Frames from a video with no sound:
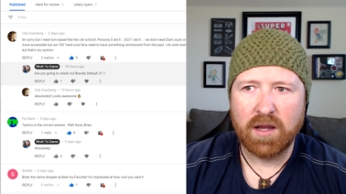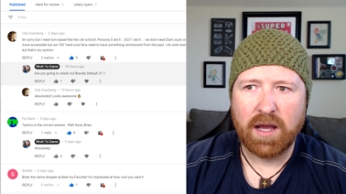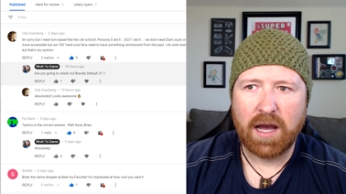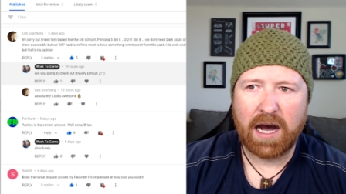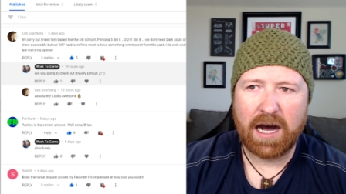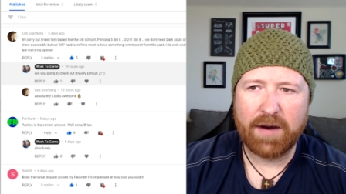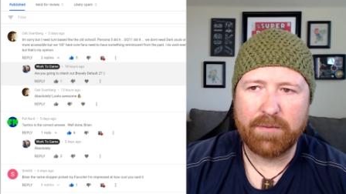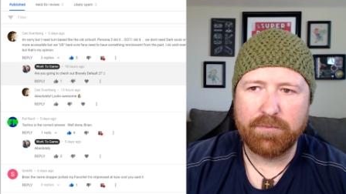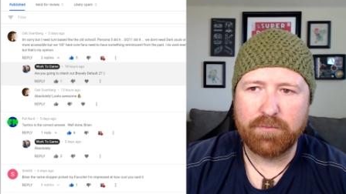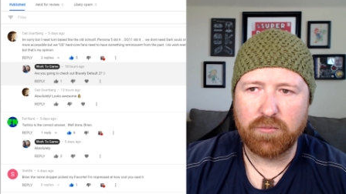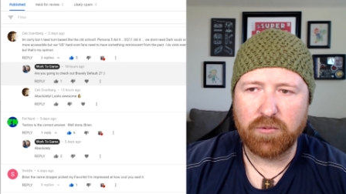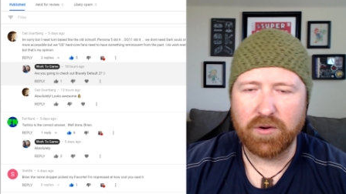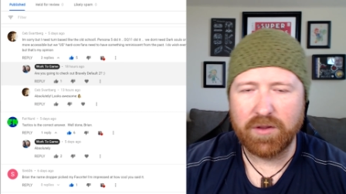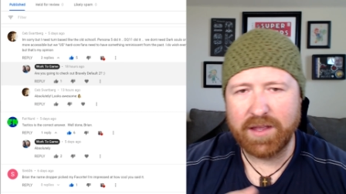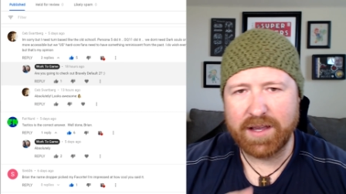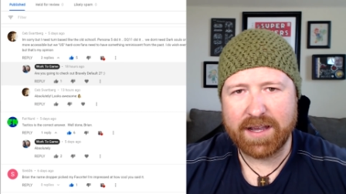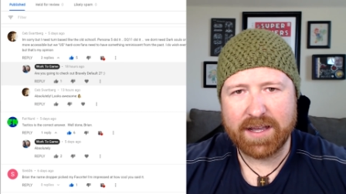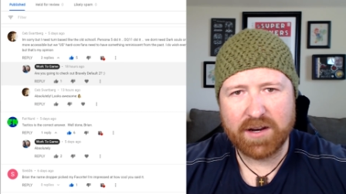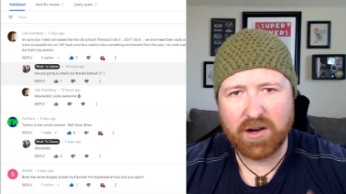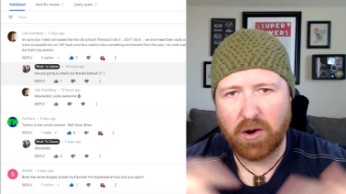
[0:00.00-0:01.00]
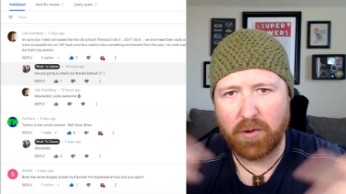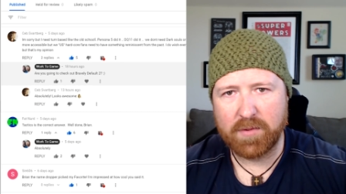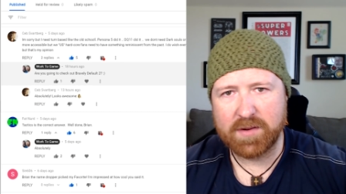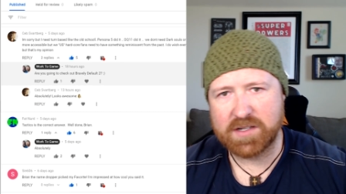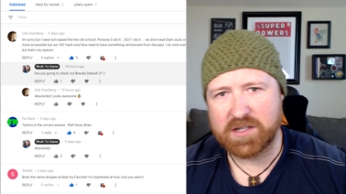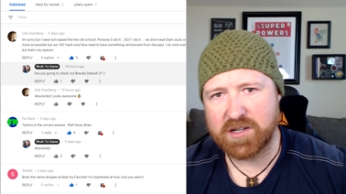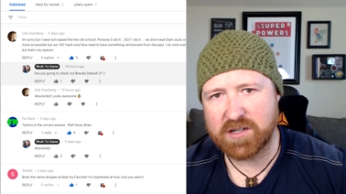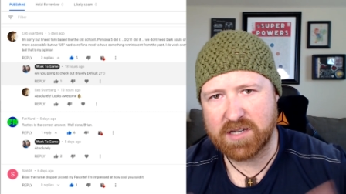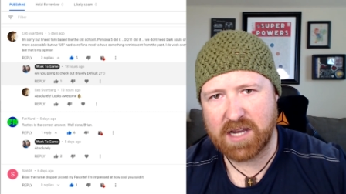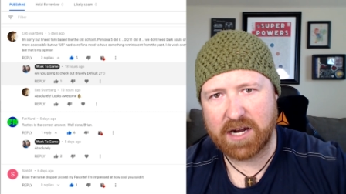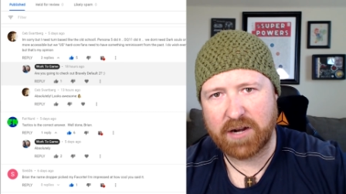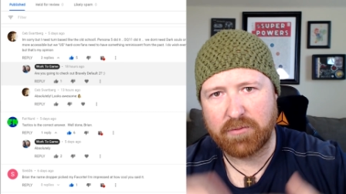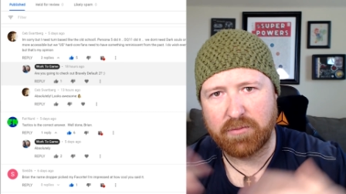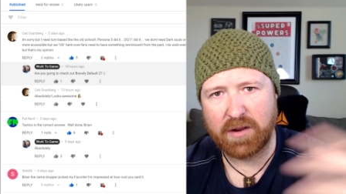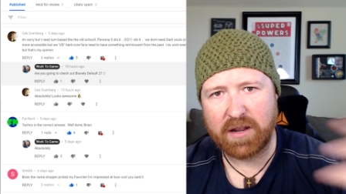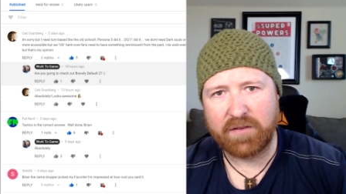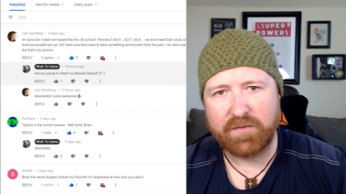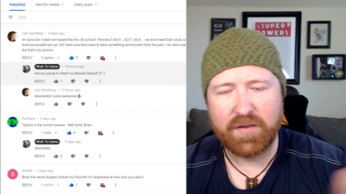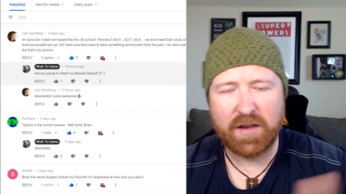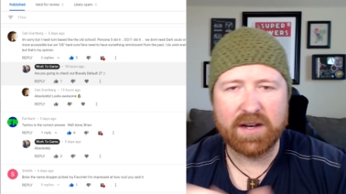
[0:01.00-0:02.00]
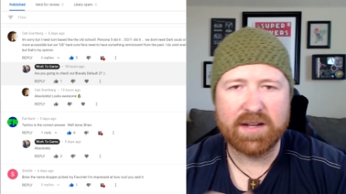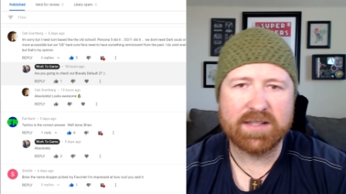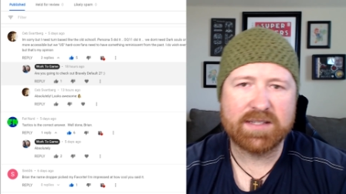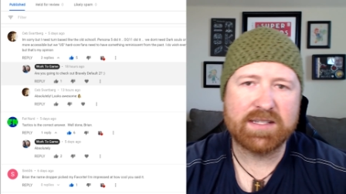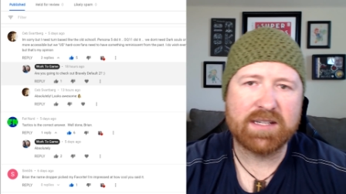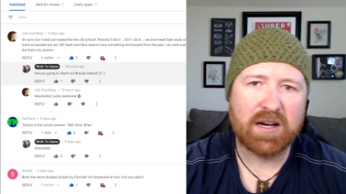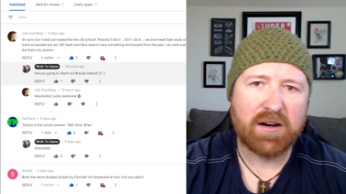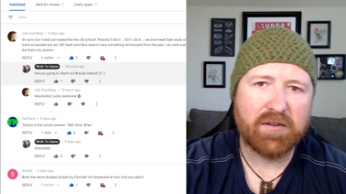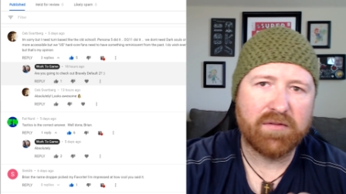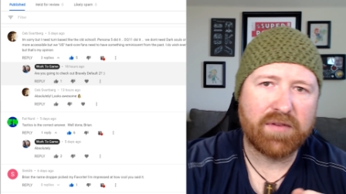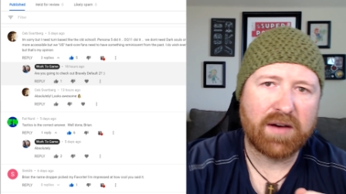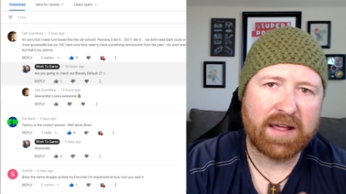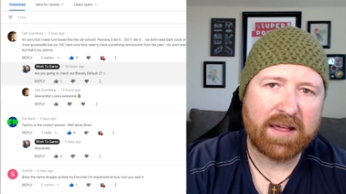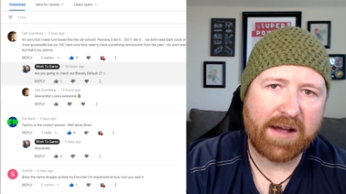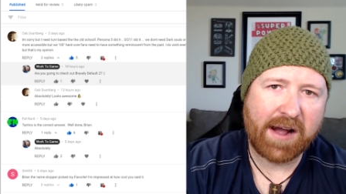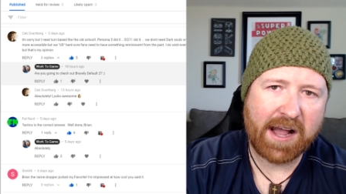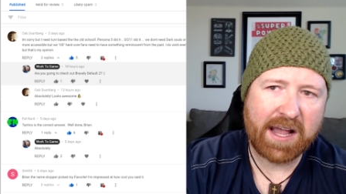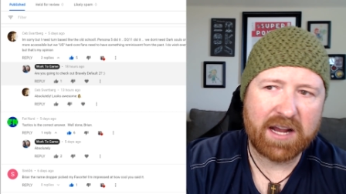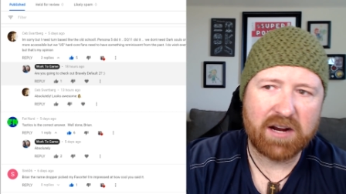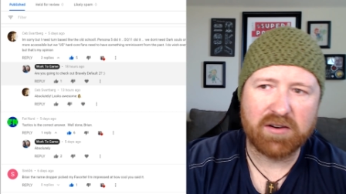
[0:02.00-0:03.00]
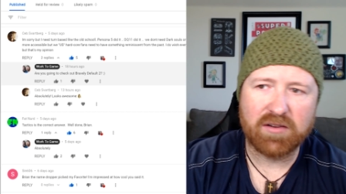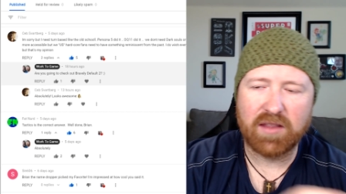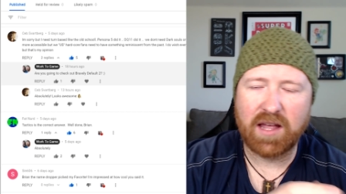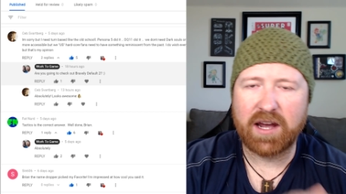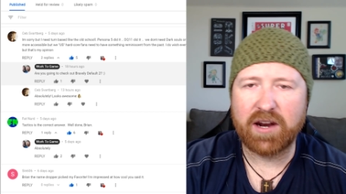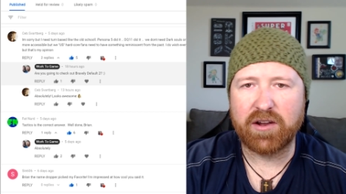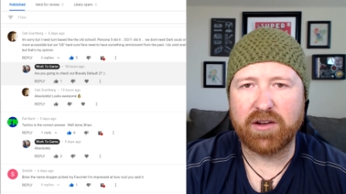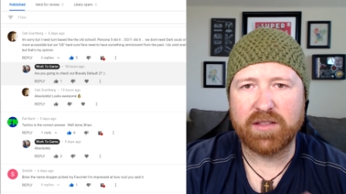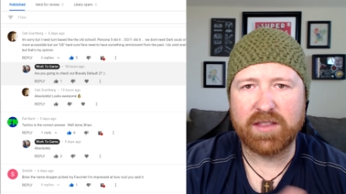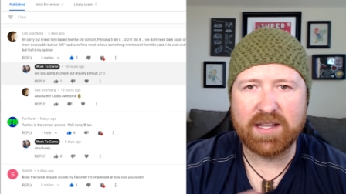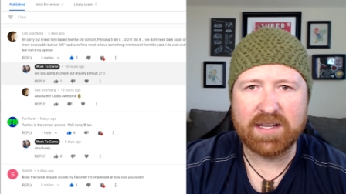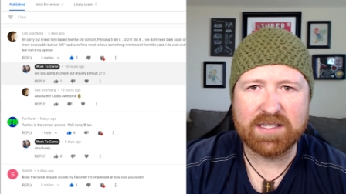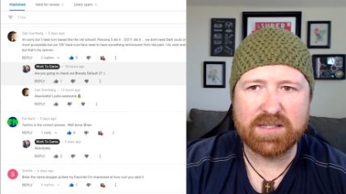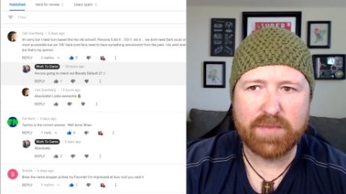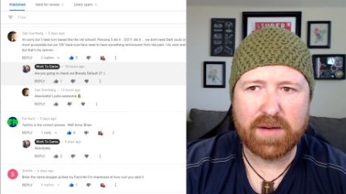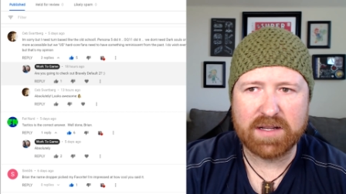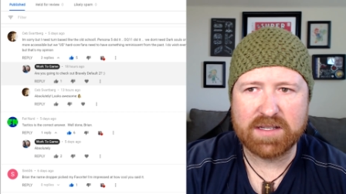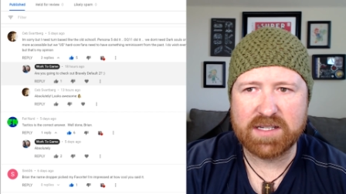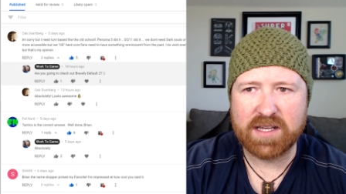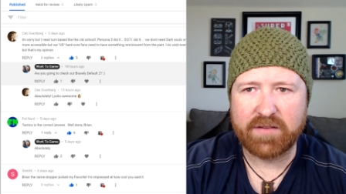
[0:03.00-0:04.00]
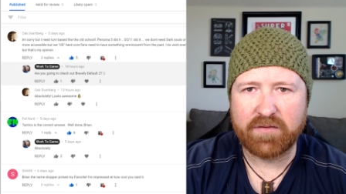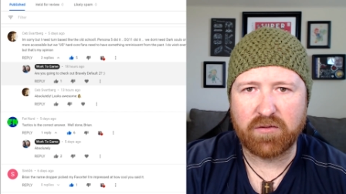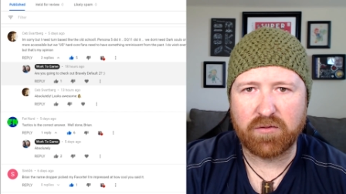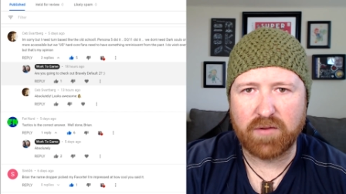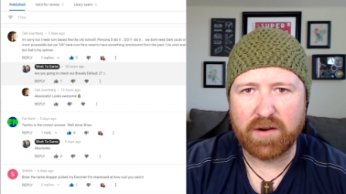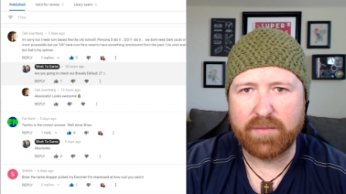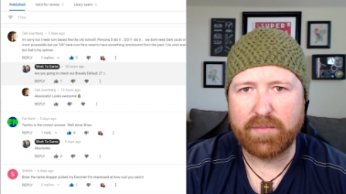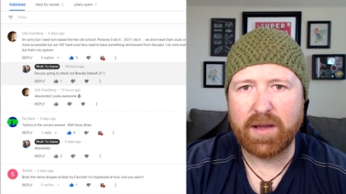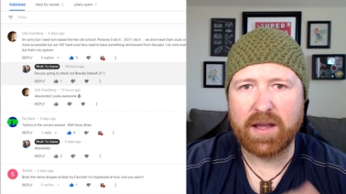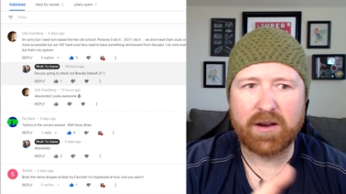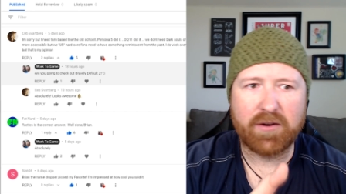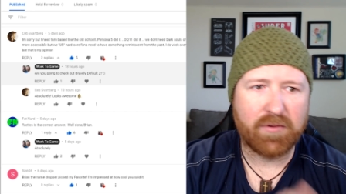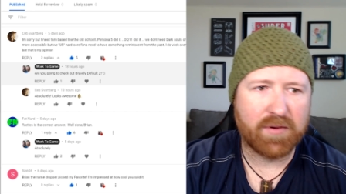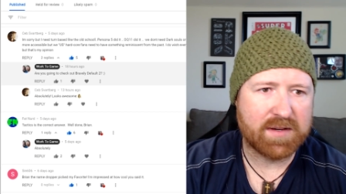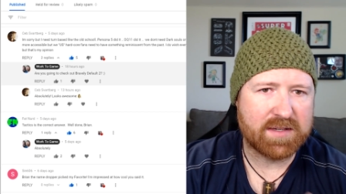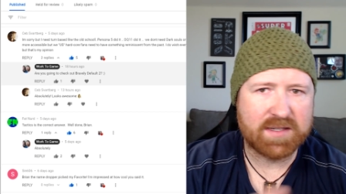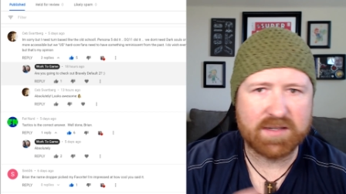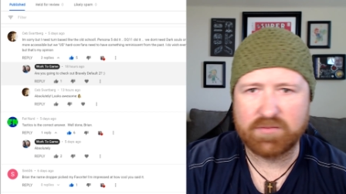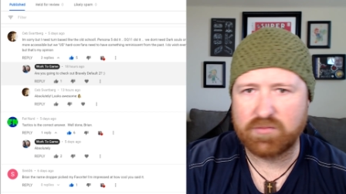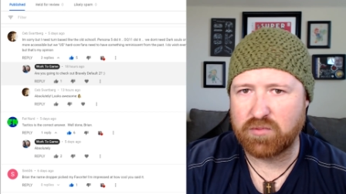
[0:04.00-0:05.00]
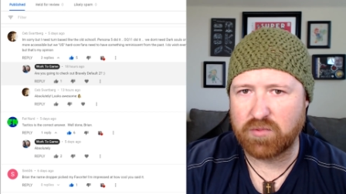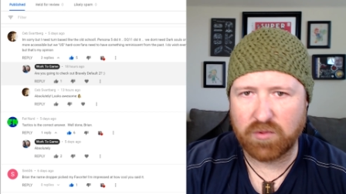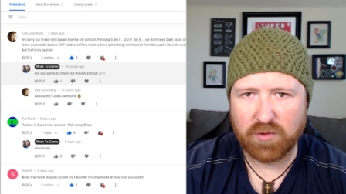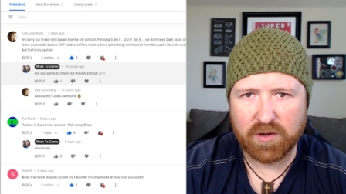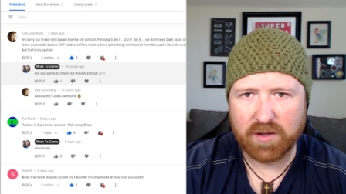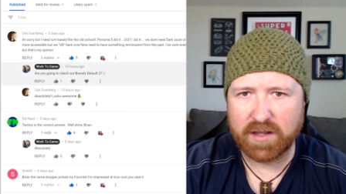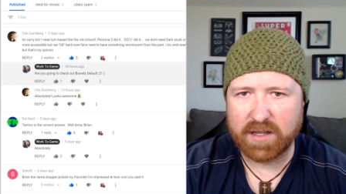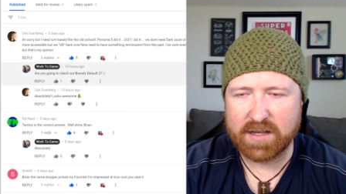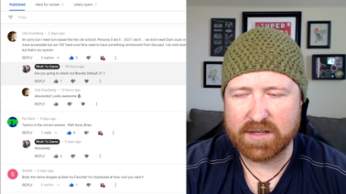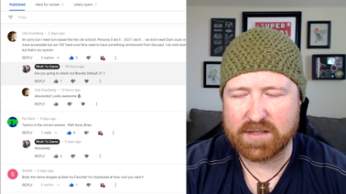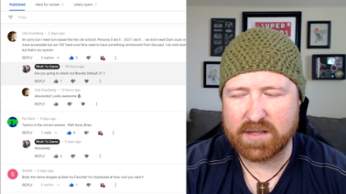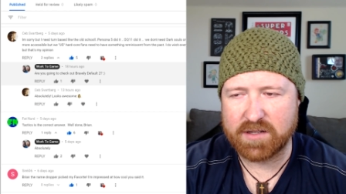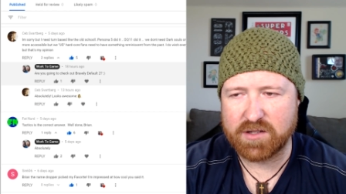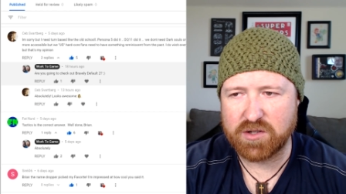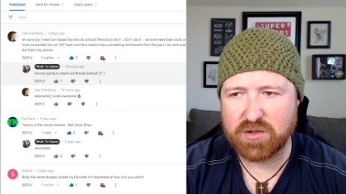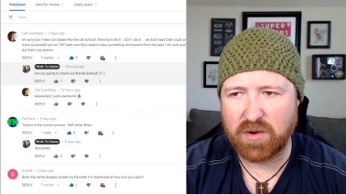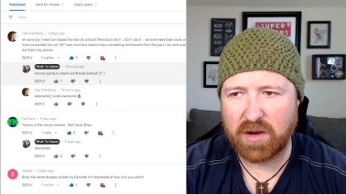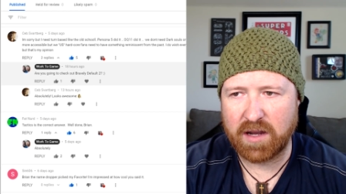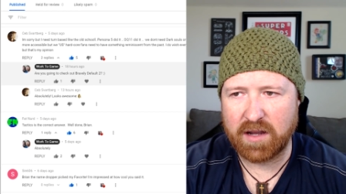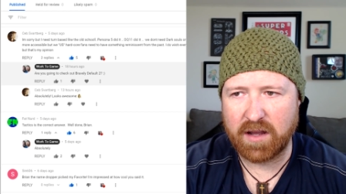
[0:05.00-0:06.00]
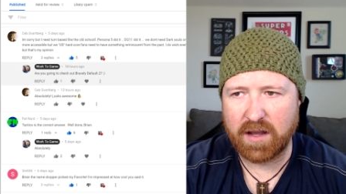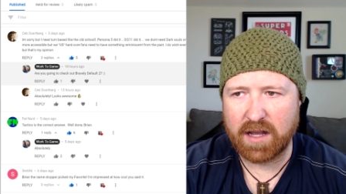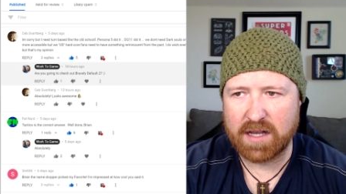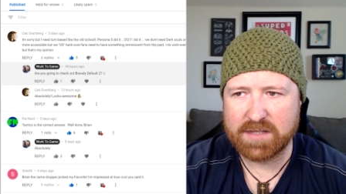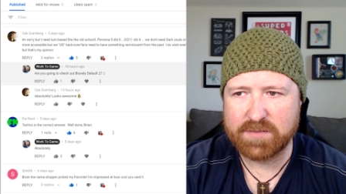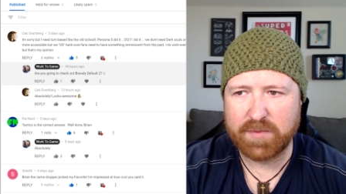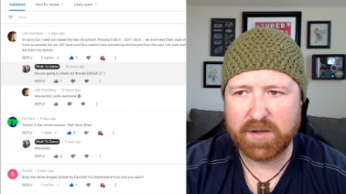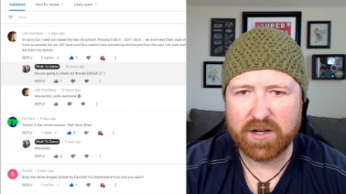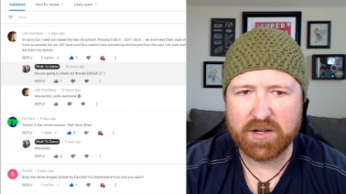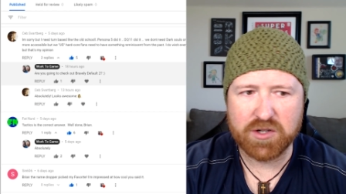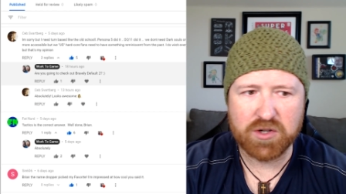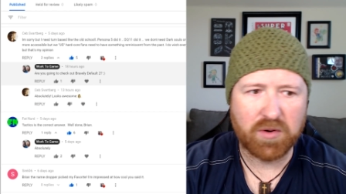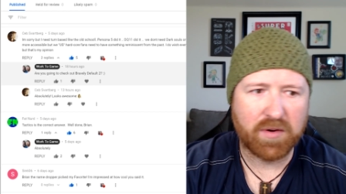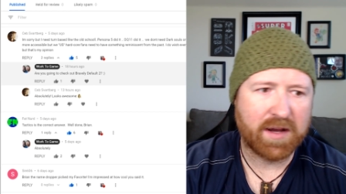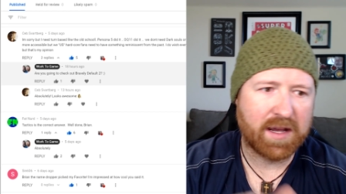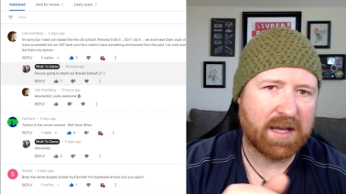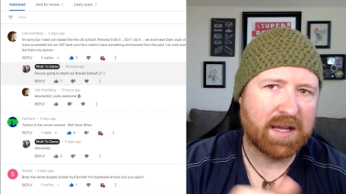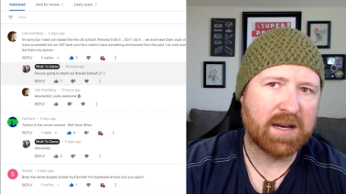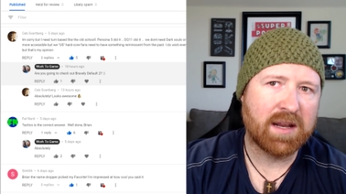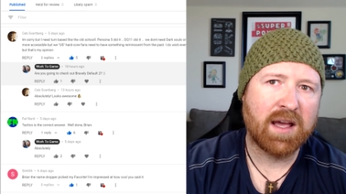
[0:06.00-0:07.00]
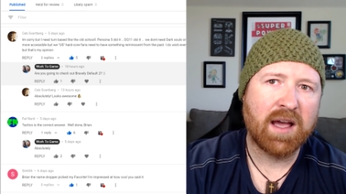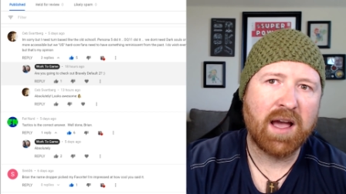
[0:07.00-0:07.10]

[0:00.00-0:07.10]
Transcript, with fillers: Um, really can always just kind of reinvent itself. I, I, hear a lot of good things about Seven Remake. Chris really is enjoy, uh, has been enjoying it.